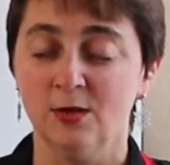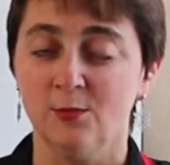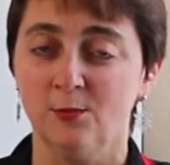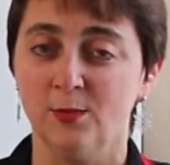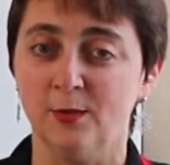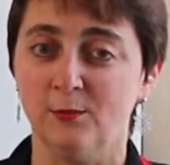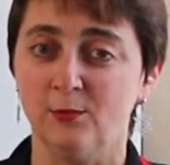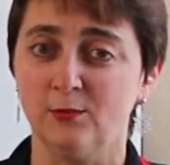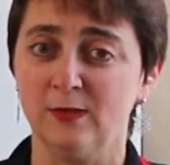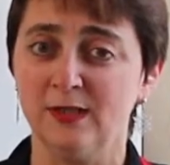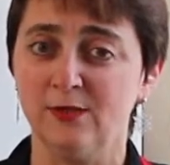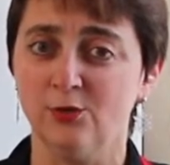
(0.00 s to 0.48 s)

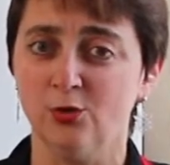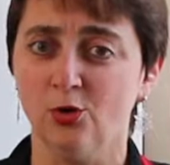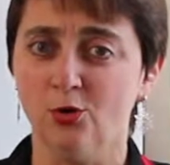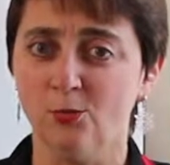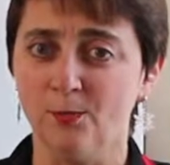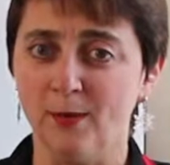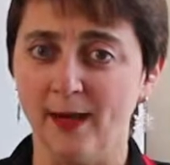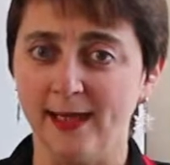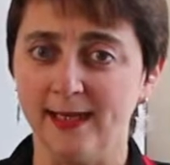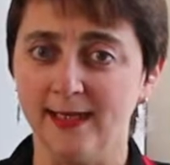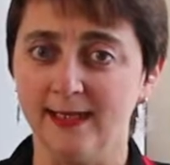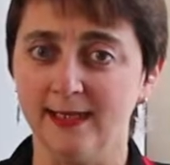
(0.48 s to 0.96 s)
But with
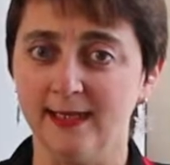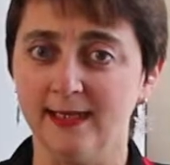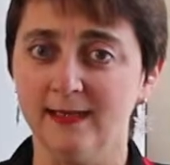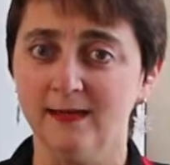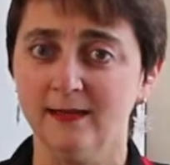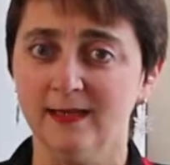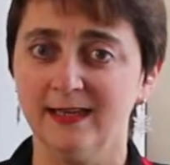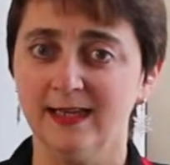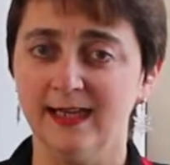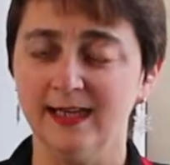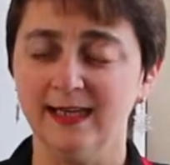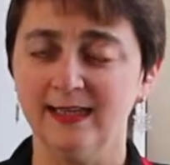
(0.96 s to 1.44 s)
all
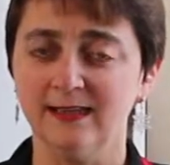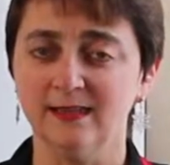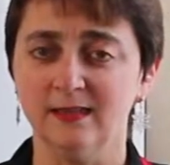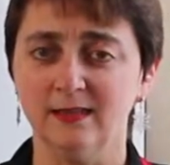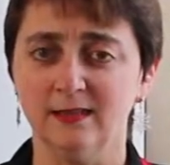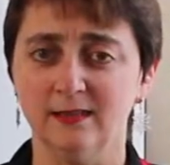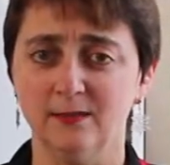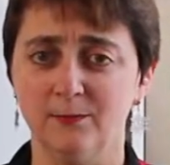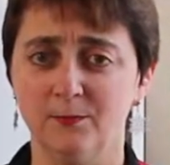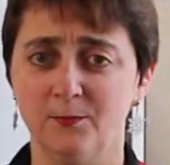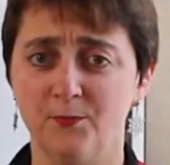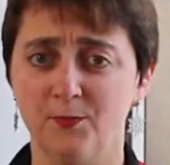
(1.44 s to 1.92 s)
baking, getting
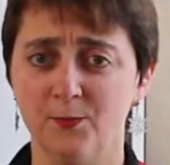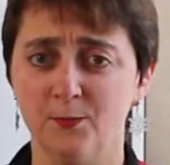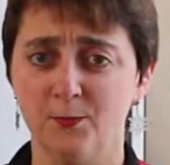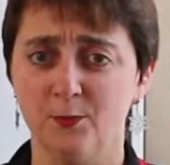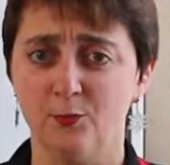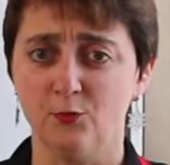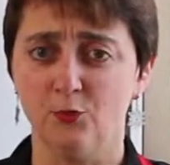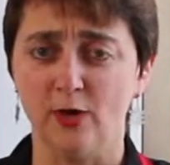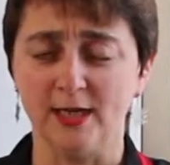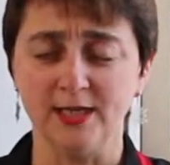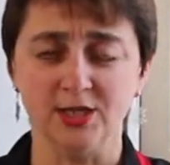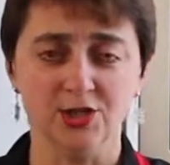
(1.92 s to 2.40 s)
the
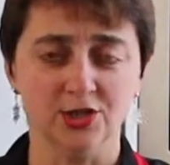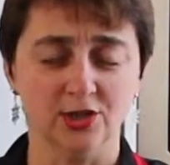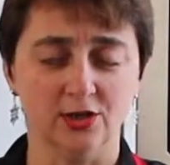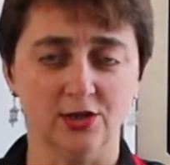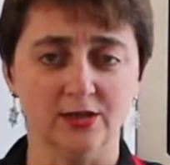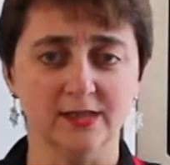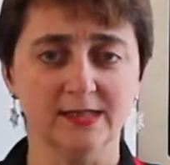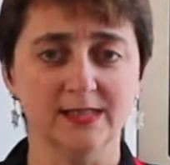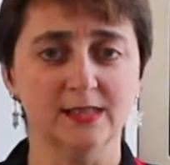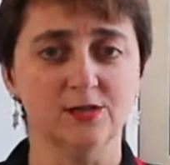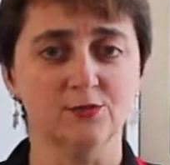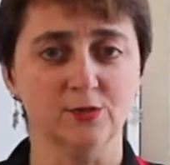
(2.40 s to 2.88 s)

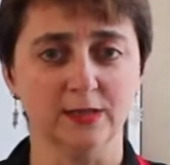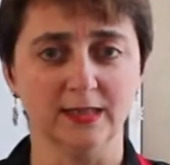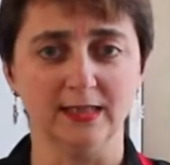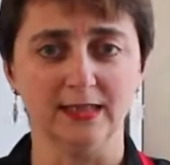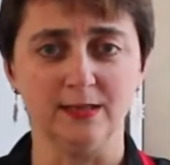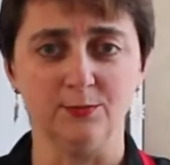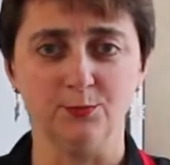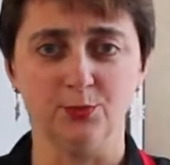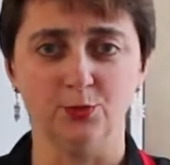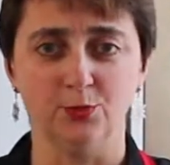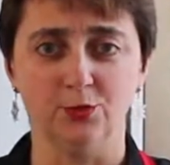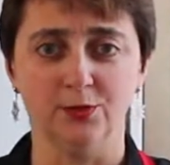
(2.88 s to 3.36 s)
ratios is
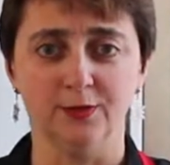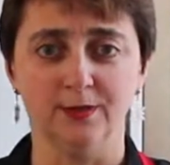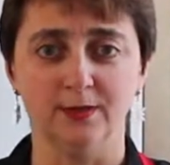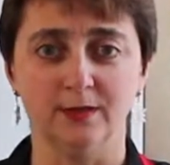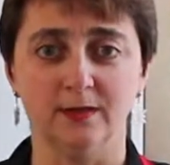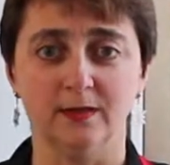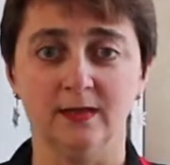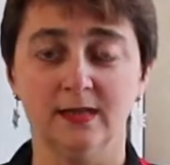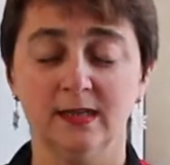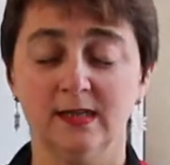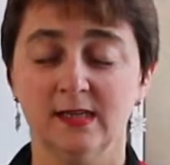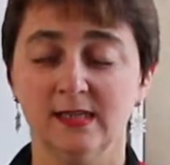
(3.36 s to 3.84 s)
really
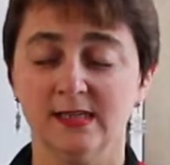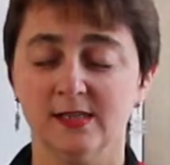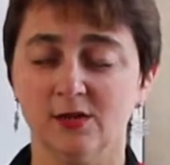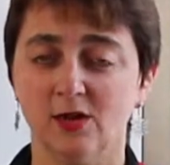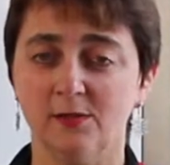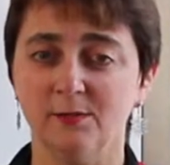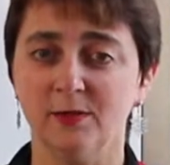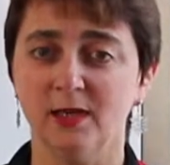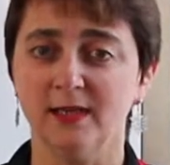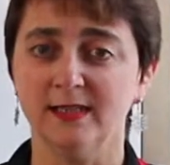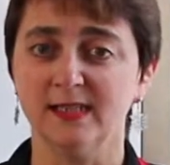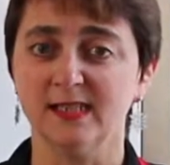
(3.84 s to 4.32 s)
important. So
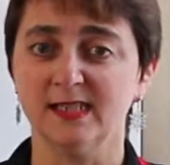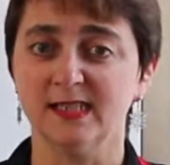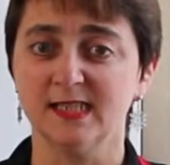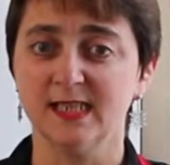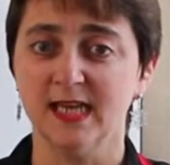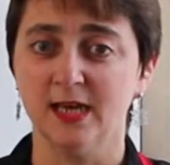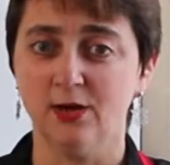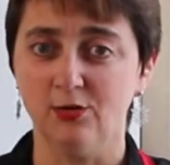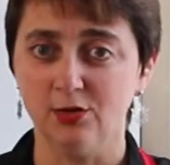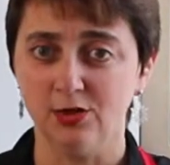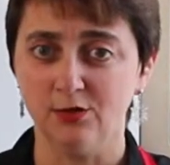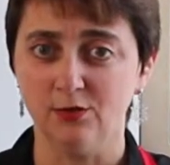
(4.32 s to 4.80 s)
I'm going to
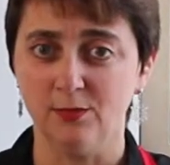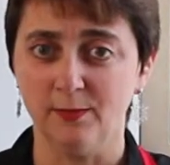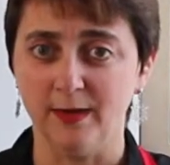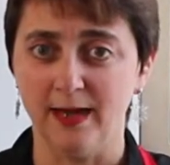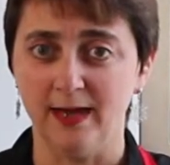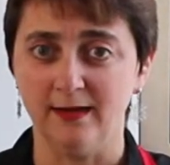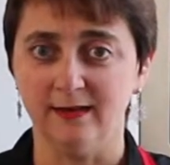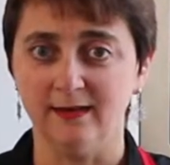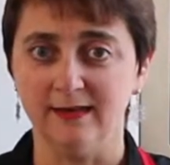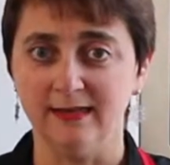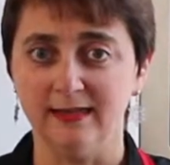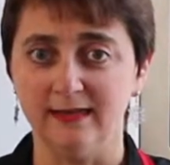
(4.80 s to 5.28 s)
tell you
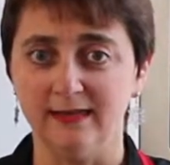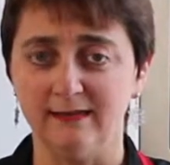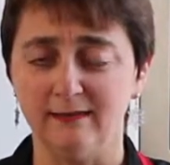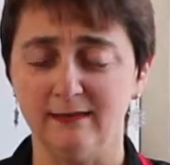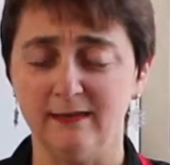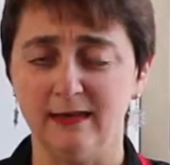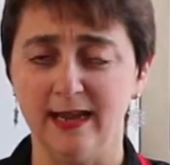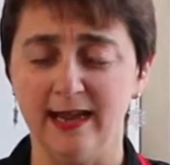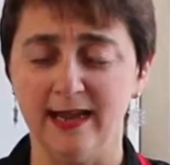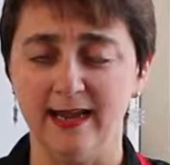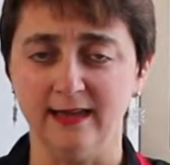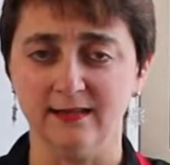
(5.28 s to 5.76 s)
about it
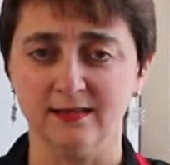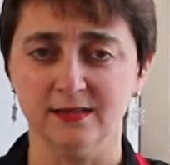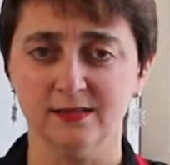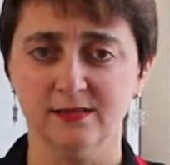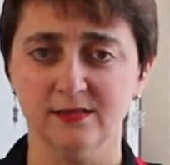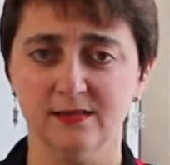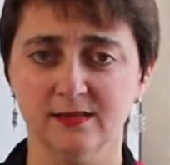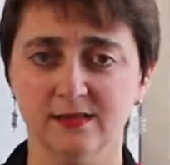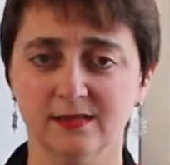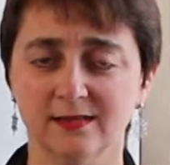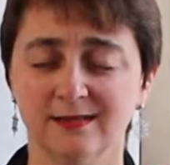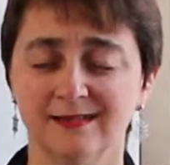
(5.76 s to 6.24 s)
in
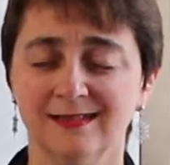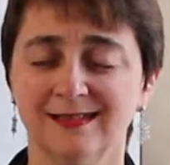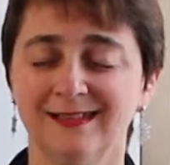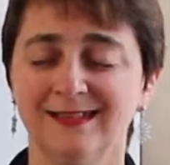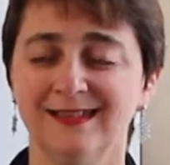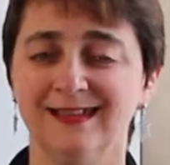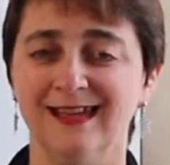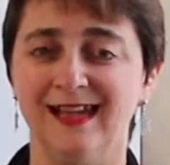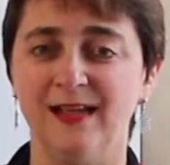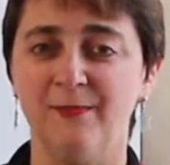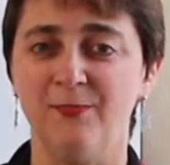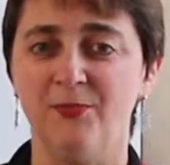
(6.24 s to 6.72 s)
ounces,
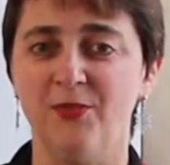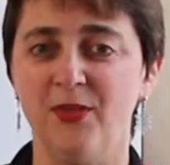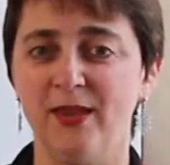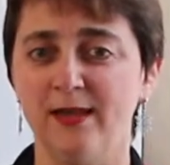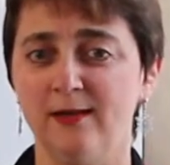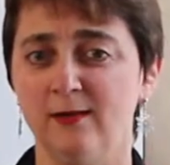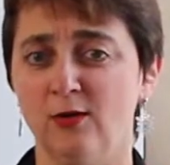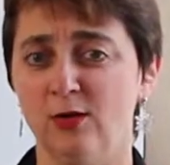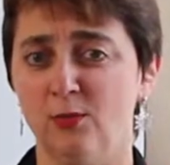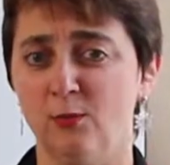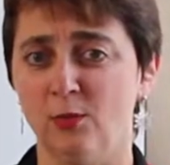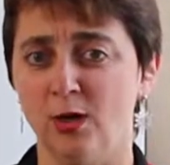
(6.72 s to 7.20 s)
and
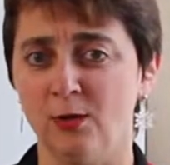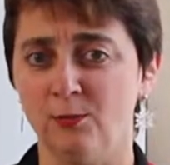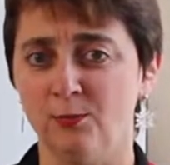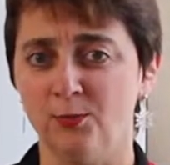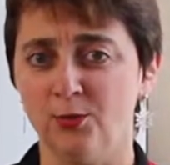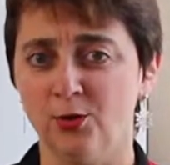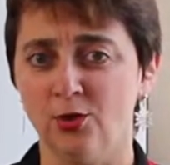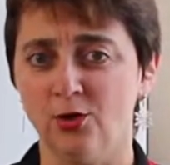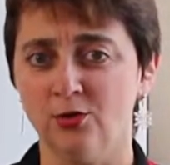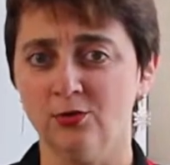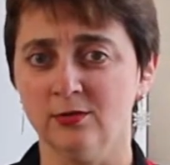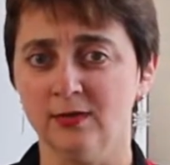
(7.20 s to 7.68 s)
then on my
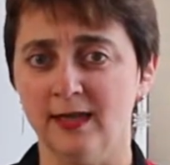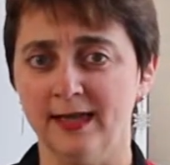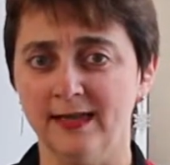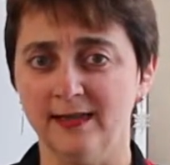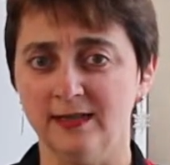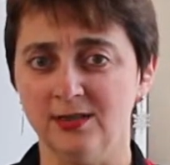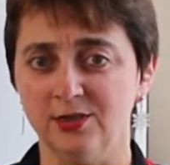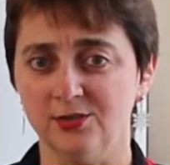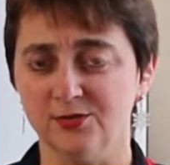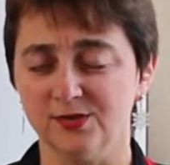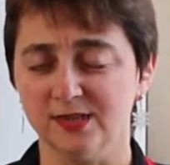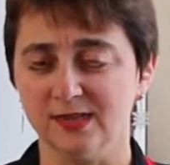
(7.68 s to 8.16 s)
blog
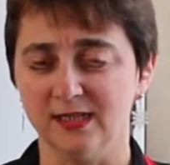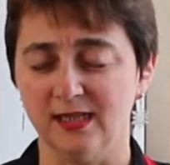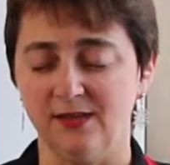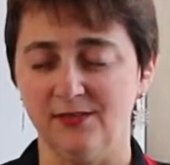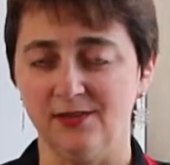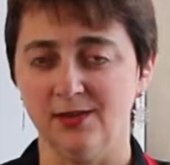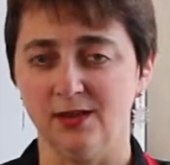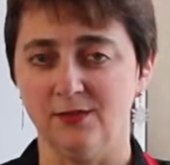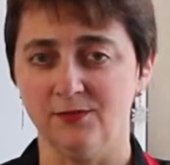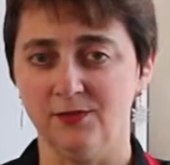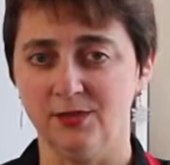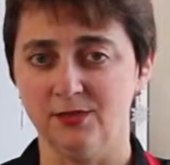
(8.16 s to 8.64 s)
later you'll see
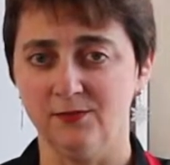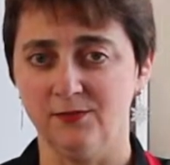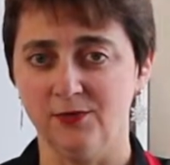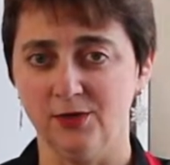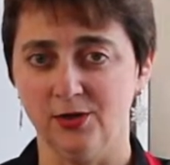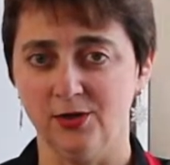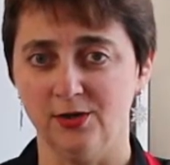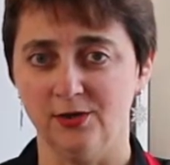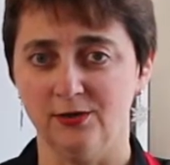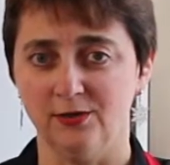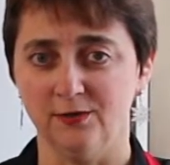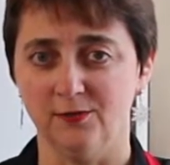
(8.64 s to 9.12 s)
that I've
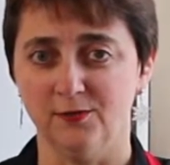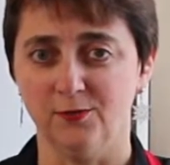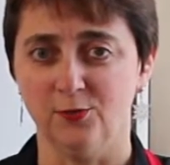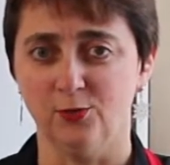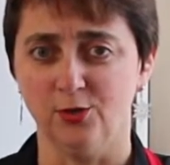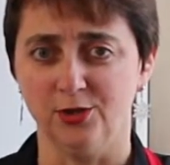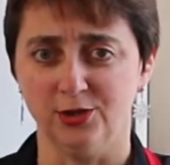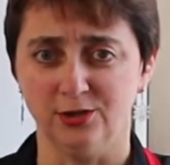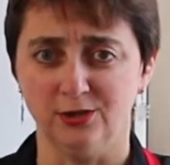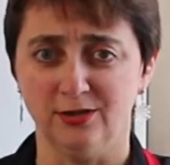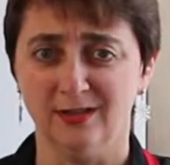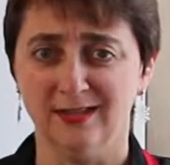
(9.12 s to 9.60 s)
converted it
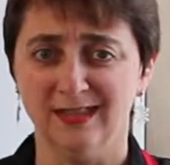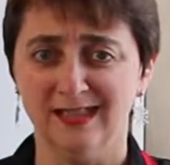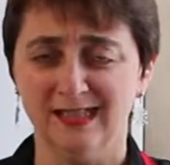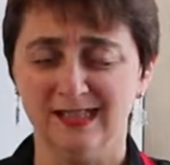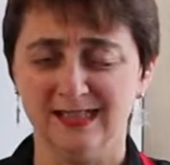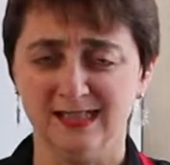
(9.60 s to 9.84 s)
for you.